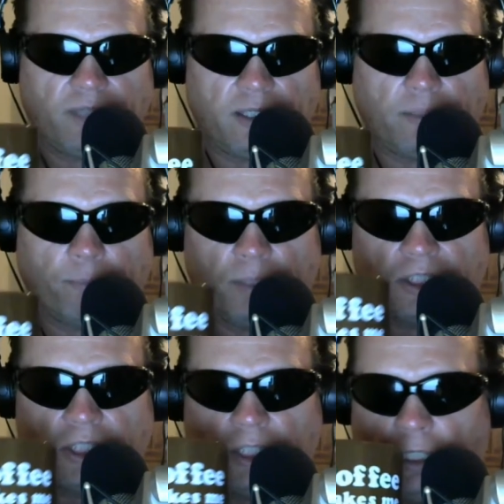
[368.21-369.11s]
that
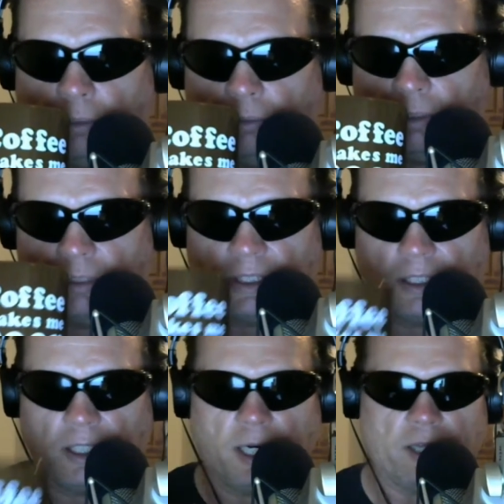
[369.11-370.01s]
bitch Hillary was
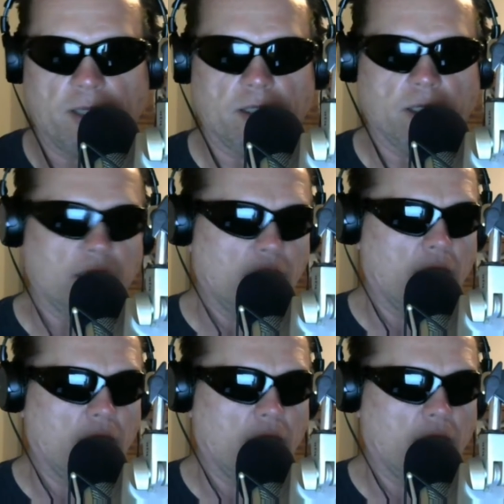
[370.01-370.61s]
in there, then...